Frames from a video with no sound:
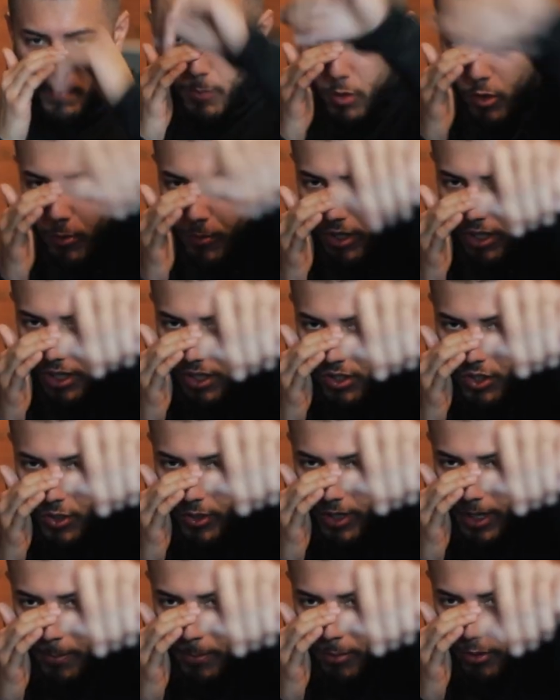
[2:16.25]
boom, you're gonna
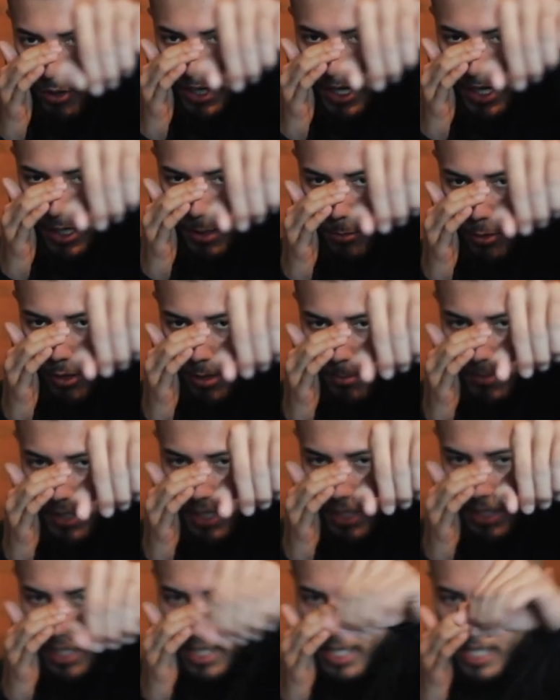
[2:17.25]
shoot it, point A to point
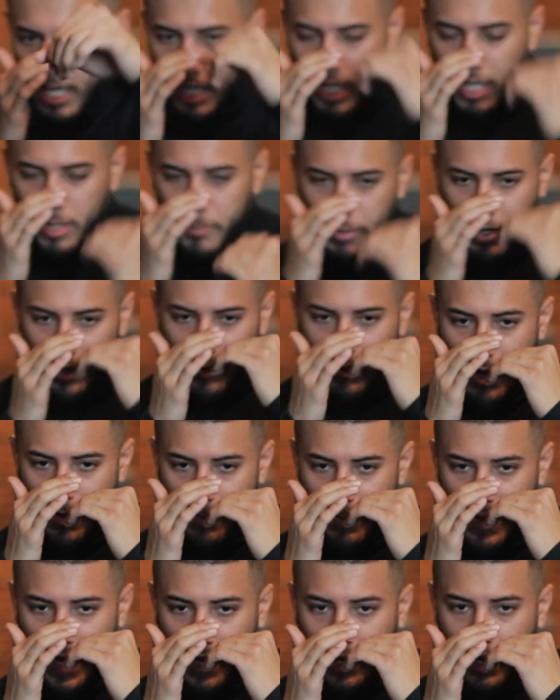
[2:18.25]
B, you're gonna bring it
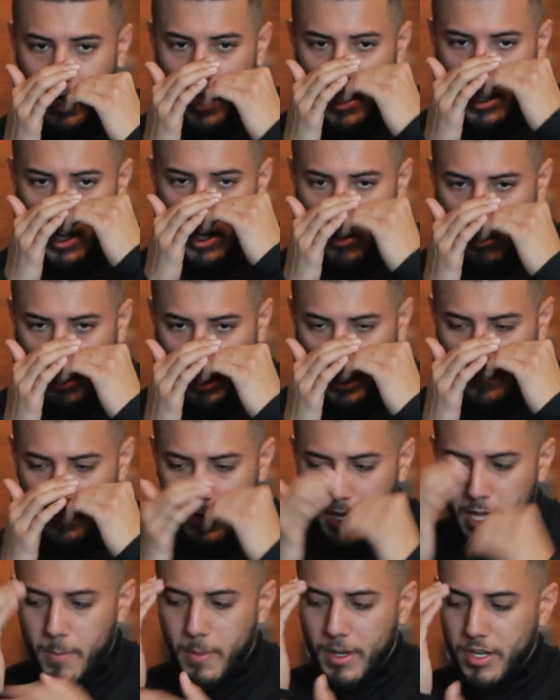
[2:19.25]
right back,
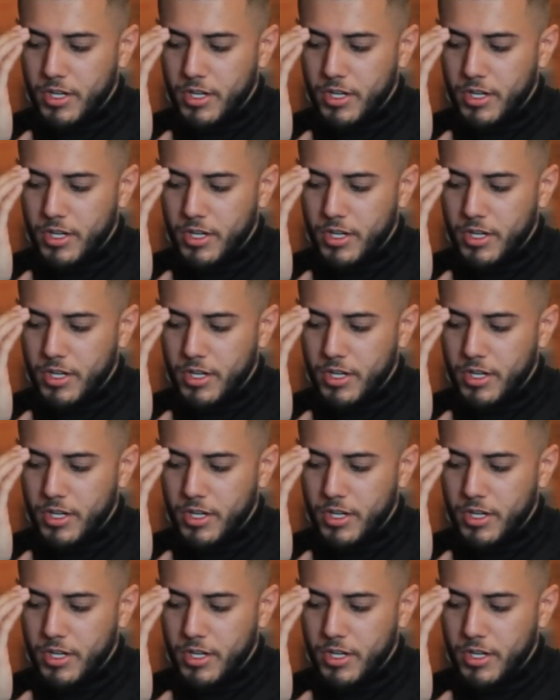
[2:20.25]
okay?